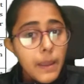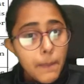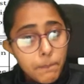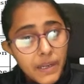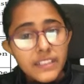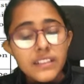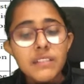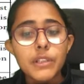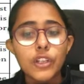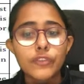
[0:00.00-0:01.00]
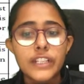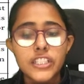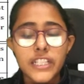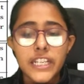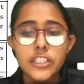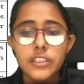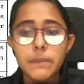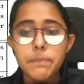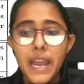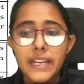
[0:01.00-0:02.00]
but in a bill of exchange, the
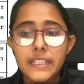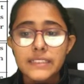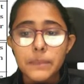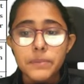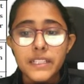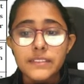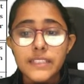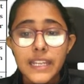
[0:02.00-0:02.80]
prior acceptance